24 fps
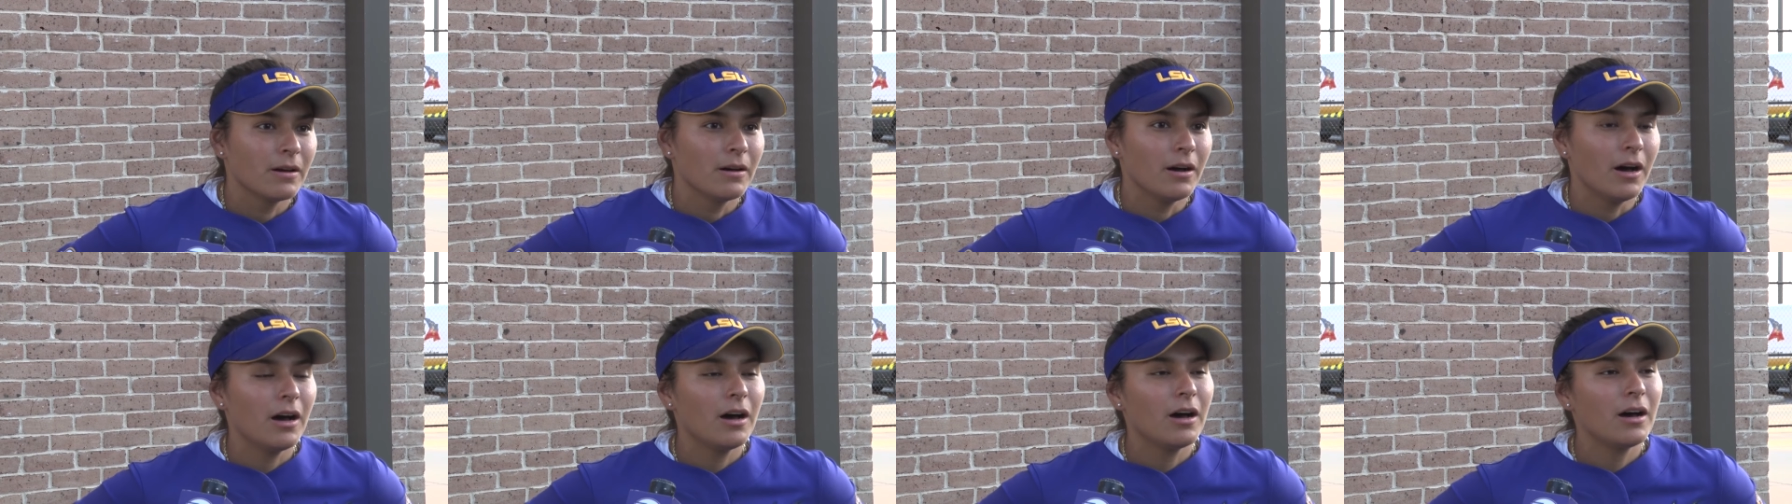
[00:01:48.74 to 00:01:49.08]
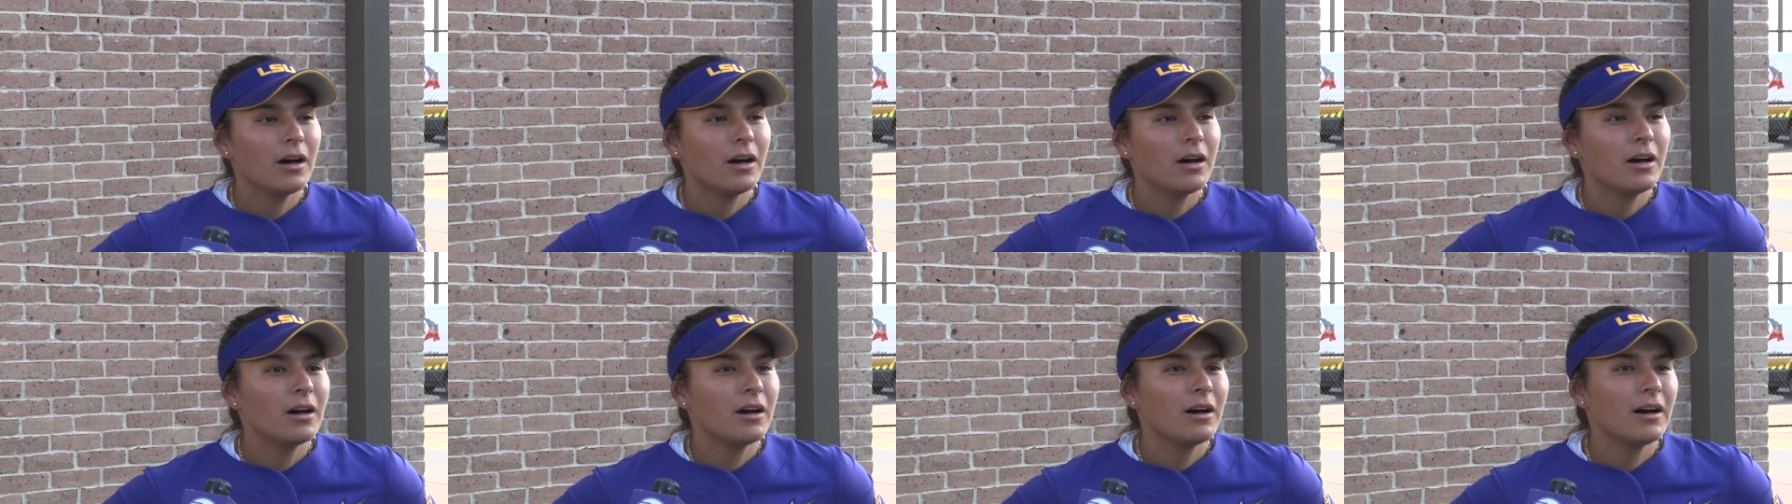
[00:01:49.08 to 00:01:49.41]

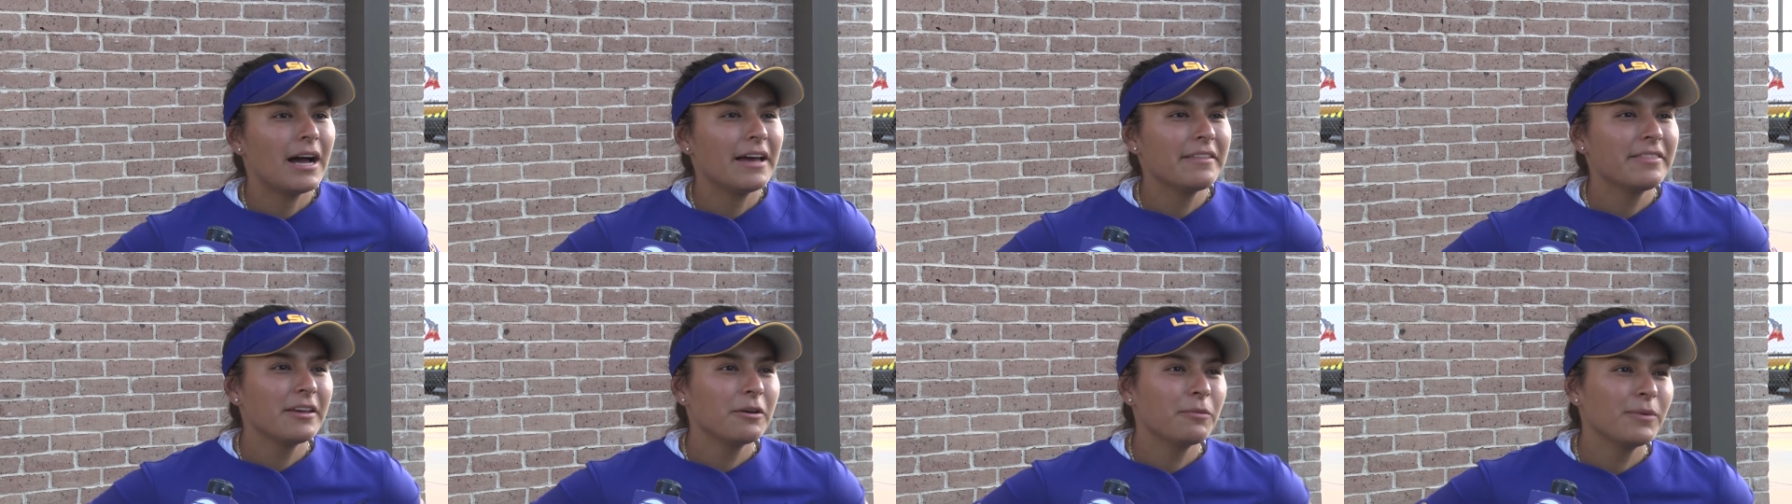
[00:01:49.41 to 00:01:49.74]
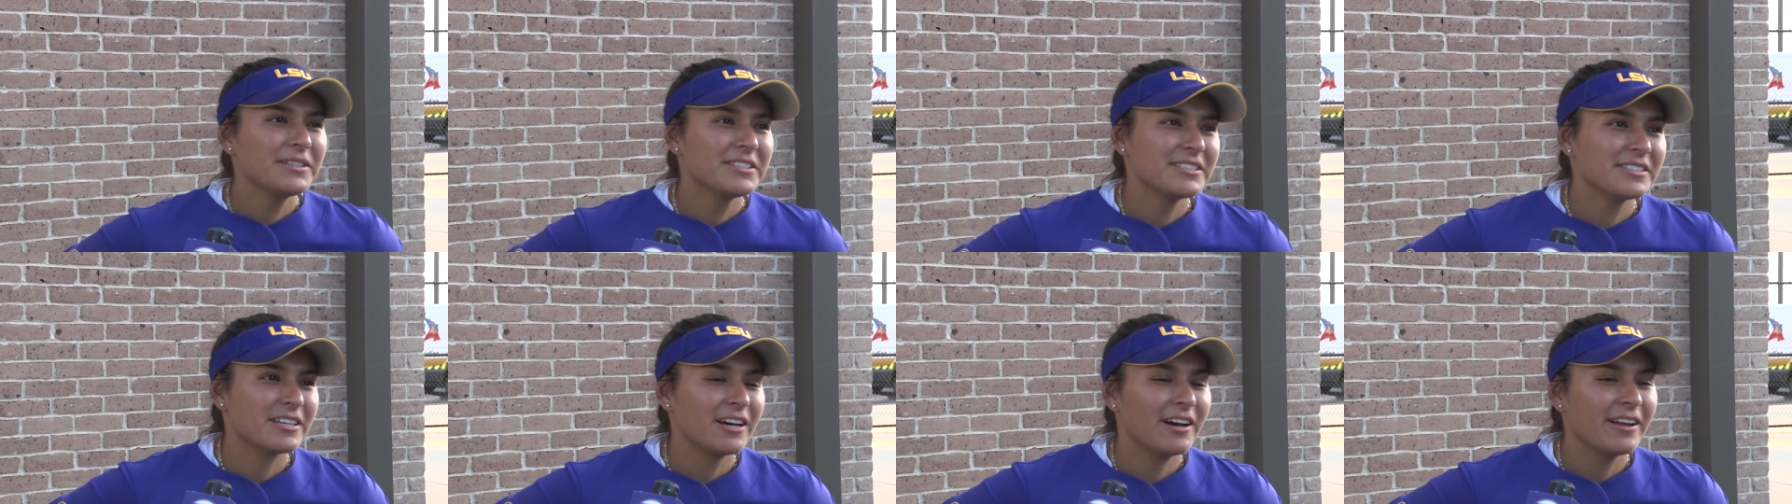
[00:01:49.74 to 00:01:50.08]
I think we
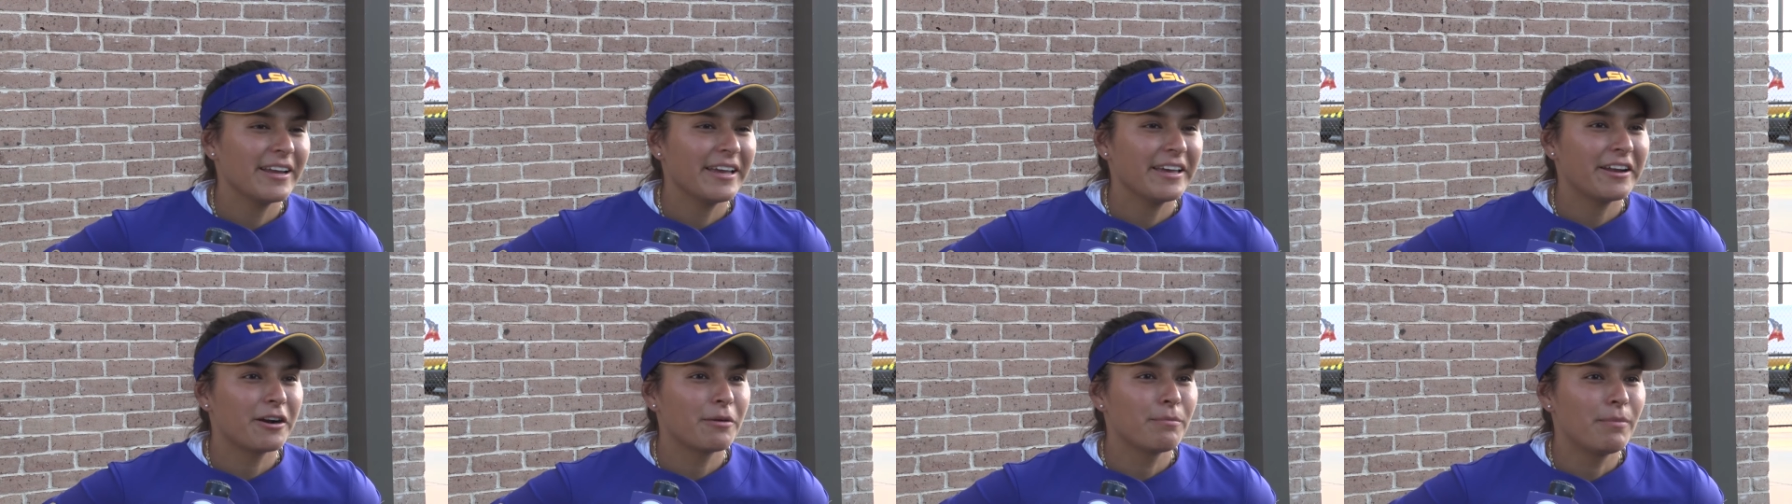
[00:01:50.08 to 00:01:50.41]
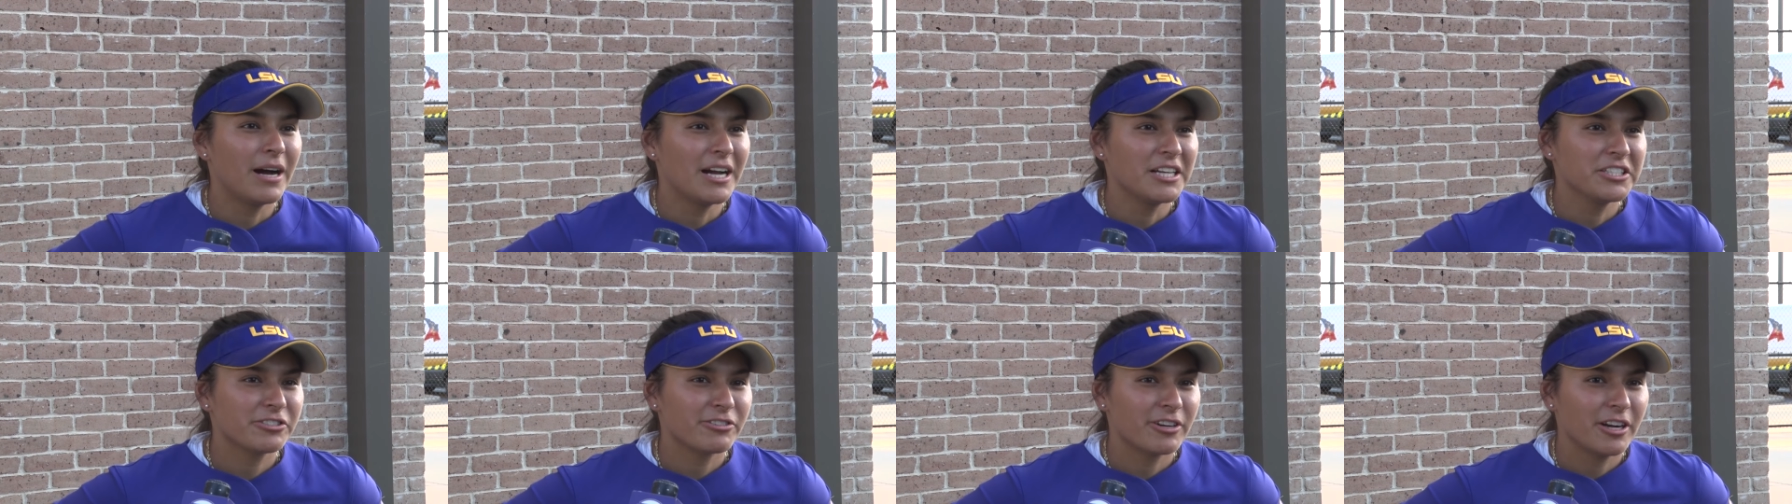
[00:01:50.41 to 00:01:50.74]
just got to get our
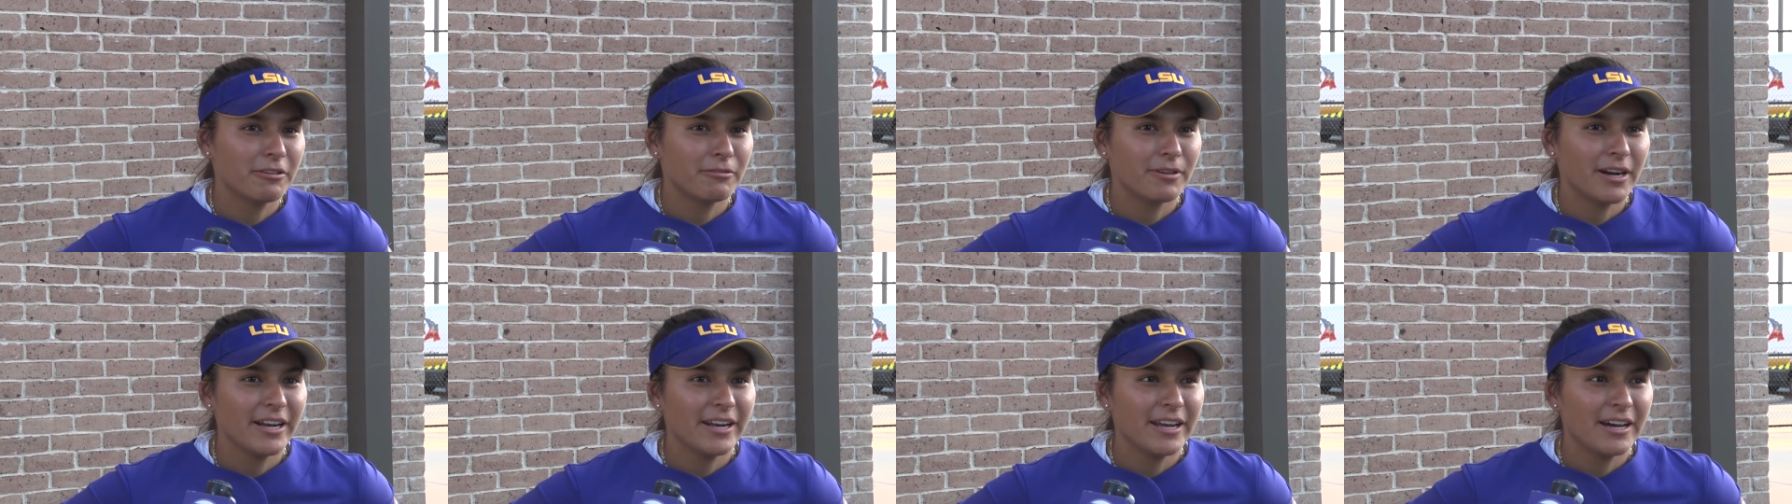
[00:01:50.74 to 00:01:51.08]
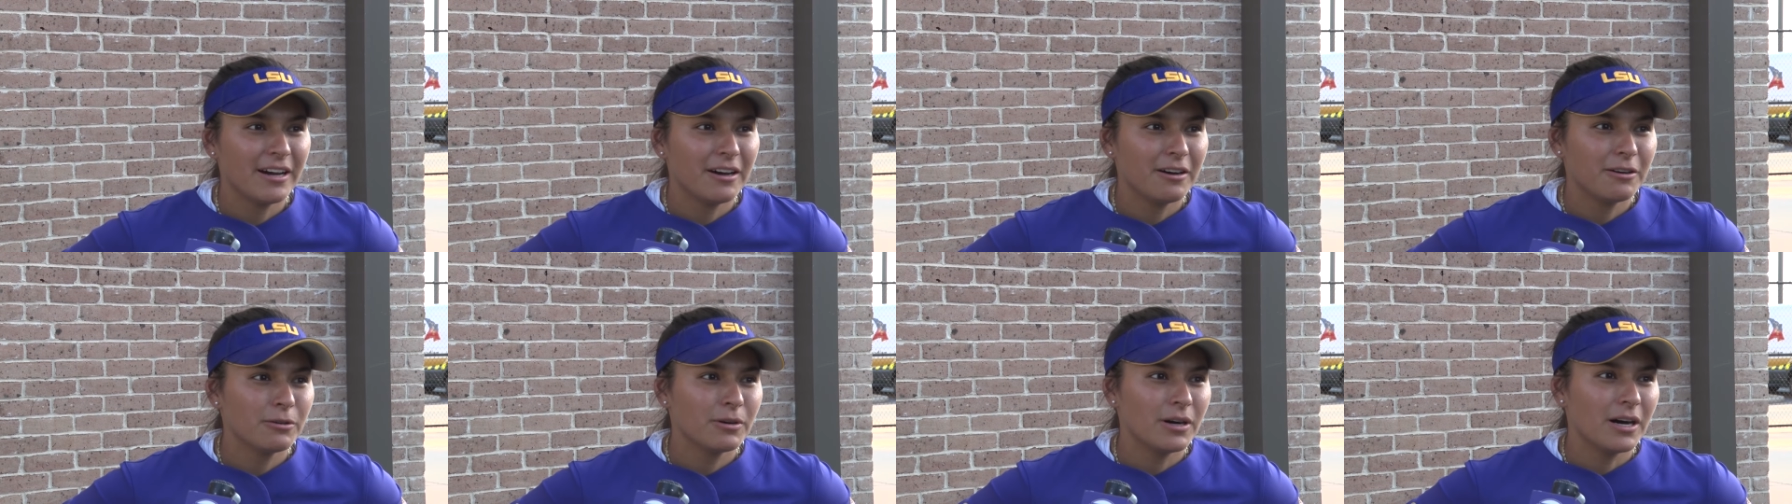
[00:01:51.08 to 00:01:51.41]
minds right
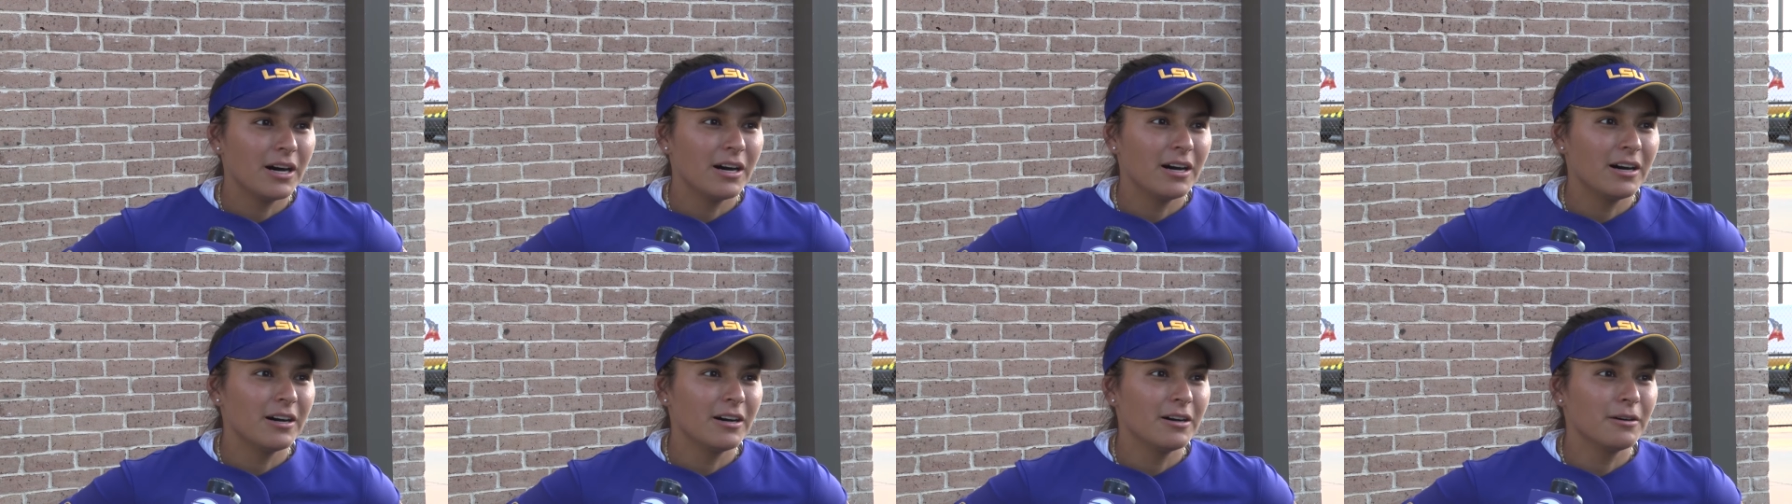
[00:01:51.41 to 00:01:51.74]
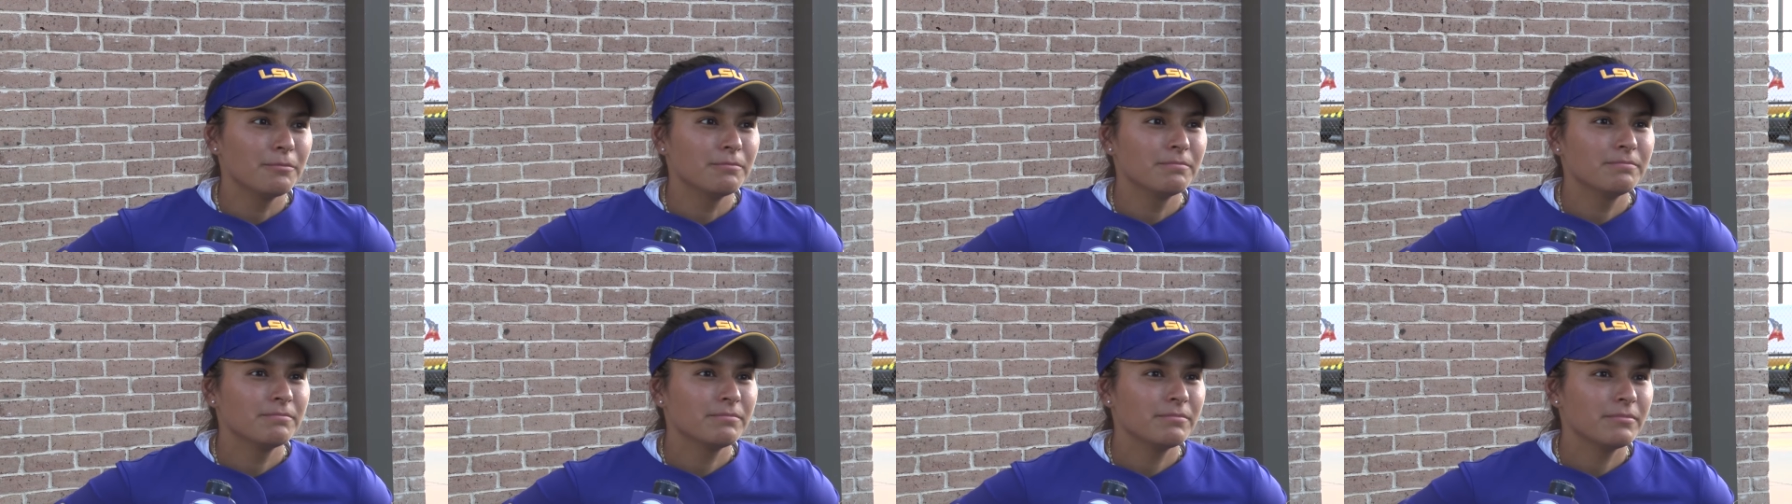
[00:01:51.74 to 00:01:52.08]

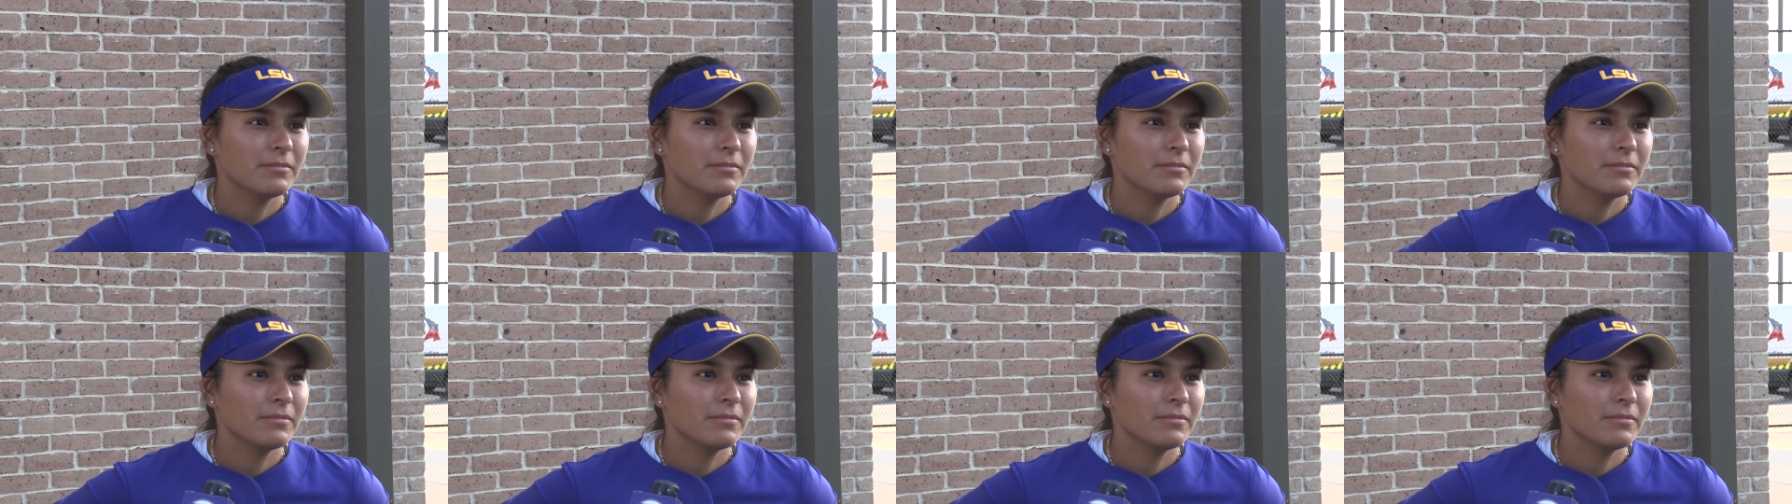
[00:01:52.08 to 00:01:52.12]
now.